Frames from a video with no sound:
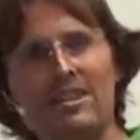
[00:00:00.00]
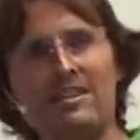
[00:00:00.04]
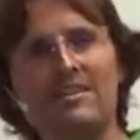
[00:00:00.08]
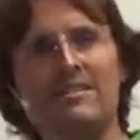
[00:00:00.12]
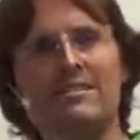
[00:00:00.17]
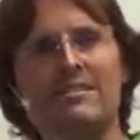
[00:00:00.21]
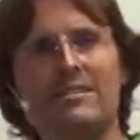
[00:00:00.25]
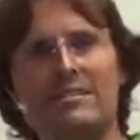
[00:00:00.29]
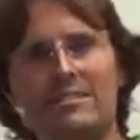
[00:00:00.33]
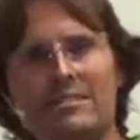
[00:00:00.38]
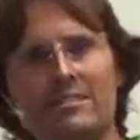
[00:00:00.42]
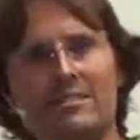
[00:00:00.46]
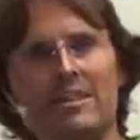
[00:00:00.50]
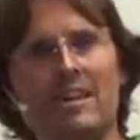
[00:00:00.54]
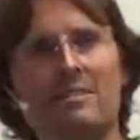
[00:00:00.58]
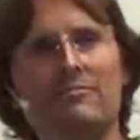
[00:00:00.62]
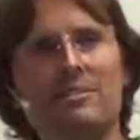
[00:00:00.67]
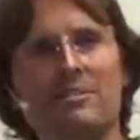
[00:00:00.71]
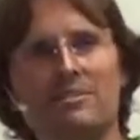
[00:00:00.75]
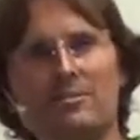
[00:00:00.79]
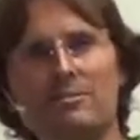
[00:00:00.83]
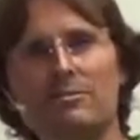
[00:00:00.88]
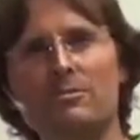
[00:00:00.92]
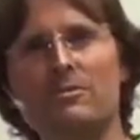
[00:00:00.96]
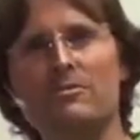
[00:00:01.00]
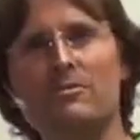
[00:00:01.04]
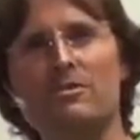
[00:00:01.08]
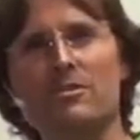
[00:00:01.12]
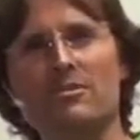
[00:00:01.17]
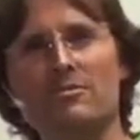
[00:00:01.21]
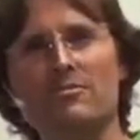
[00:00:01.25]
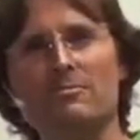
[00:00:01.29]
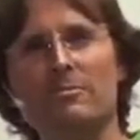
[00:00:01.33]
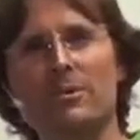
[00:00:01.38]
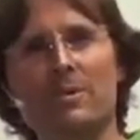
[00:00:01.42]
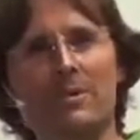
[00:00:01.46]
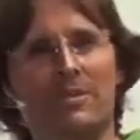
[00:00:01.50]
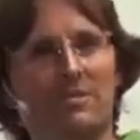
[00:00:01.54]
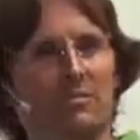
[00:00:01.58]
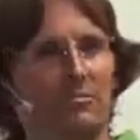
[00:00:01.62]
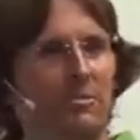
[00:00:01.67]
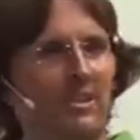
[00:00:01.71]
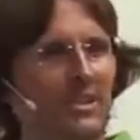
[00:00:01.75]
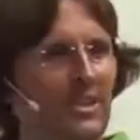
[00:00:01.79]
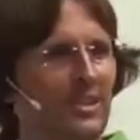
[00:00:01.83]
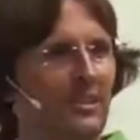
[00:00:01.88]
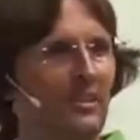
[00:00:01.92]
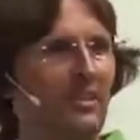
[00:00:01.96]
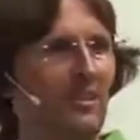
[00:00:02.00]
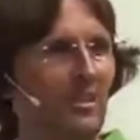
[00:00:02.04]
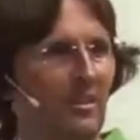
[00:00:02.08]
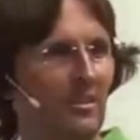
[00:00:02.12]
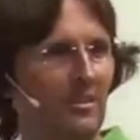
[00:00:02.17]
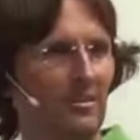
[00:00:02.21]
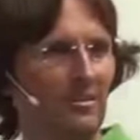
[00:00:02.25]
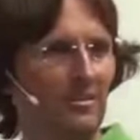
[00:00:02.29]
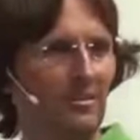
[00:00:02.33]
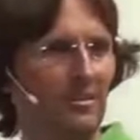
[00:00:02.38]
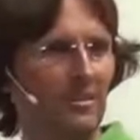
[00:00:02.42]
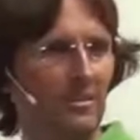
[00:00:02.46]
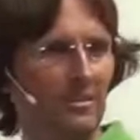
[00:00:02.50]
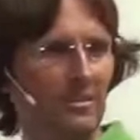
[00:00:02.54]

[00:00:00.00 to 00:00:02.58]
thinks it's loving to itself when it's really not.